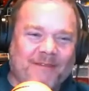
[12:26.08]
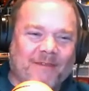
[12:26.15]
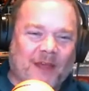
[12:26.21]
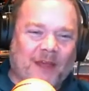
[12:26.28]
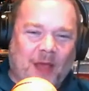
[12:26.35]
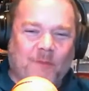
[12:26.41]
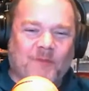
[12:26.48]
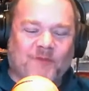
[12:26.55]
It
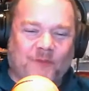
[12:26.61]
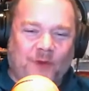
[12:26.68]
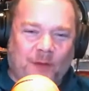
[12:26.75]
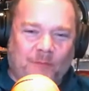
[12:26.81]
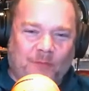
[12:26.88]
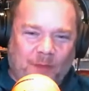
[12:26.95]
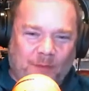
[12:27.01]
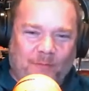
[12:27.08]
comes
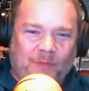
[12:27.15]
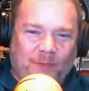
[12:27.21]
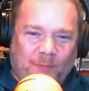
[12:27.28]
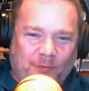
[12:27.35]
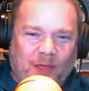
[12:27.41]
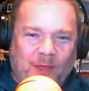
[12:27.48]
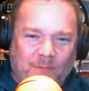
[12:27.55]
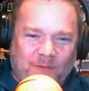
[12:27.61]
from the
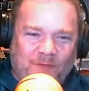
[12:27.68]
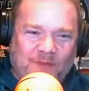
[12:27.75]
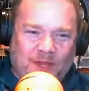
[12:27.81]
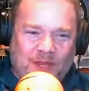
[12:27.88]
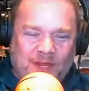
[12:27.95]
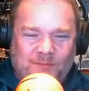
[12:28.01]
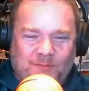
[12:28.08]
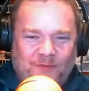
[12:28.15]
play.
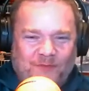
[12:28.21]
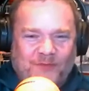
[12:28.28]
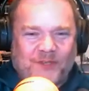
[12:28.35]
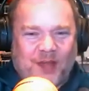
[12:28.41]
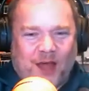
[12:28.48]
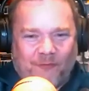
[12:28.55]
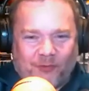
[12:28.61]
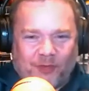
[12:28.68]
He's
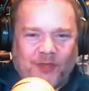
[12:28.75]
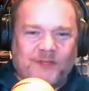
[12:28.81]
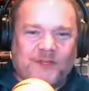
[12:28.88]
Mephistopheles.